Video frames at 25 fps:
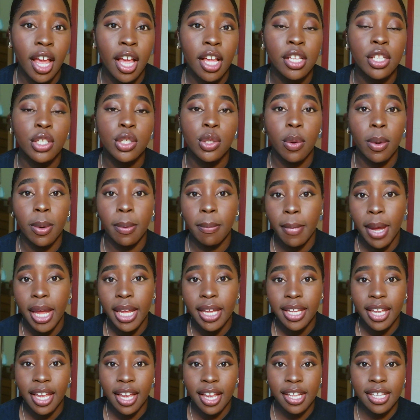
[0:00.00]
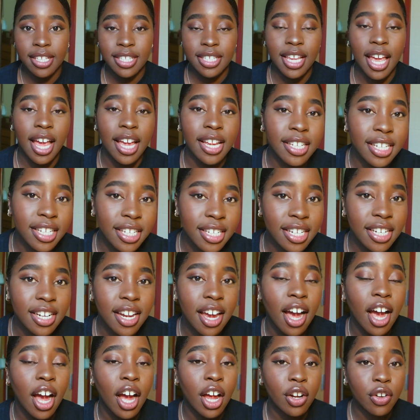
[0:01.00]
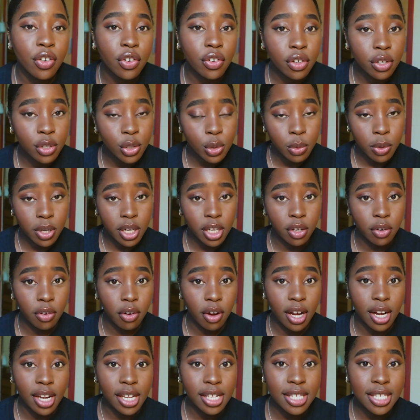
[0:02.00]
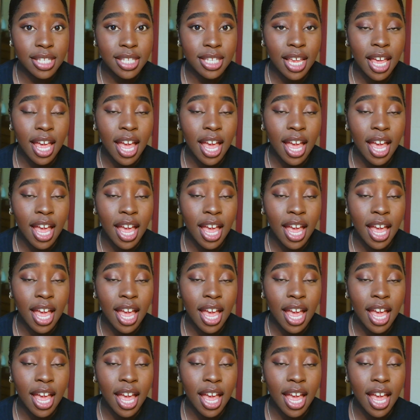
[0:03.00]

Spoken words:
So in my case, I needed 120 credits,